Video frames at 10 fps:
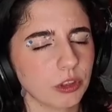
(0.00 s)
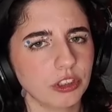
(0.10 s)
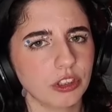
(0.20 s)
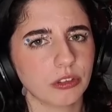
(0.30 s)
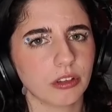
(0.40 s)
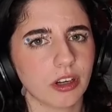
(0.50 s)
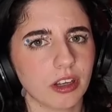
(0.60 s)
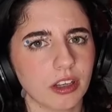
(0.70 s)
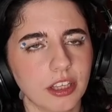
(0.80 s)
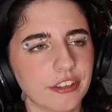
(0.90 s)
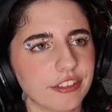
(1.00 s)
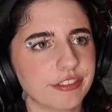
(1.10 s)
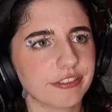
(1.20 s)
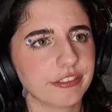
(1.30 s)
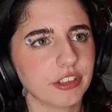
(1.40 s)
what do you do, right?
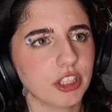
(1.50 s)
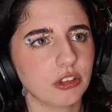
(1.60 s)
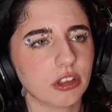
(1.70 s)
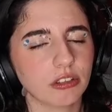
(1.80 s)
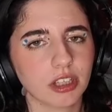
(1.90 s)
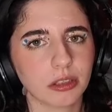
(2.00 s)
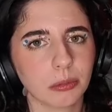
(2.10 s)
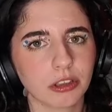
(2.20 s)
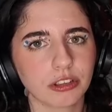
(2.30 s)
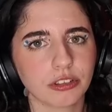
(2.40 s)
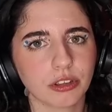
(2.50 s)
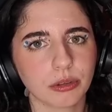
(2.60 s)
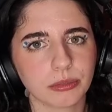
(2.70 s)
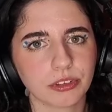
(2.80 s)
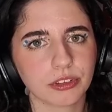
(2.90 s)
If you don't like
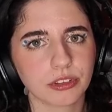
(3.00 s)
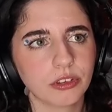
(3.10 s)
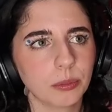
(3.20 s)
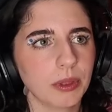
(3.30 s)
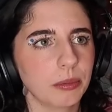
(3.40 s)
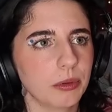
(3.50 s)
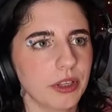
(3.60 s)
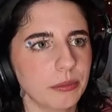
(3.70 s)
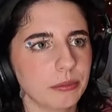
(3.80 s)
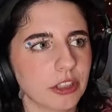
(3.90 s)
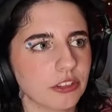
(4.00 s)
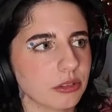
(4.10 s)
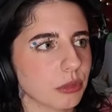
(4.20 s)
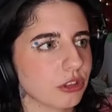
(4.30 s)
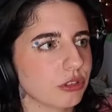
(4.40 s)
mushrooms. Do people eat
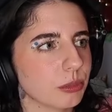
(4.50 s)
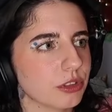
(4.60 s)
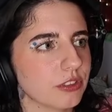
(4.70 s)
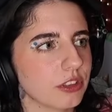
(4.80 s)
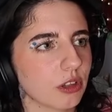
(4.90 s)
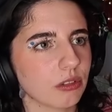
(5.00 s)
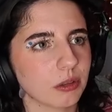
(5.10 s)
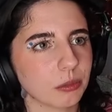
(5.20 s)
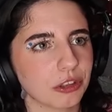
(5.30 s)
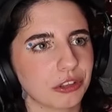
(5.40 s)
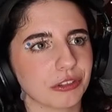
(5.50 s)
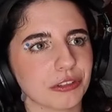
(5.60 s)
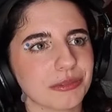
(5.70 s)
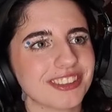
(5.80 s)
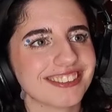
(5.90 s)
magic mushrooms if you don't like
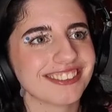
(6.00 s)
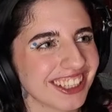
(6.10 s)
mushrooms?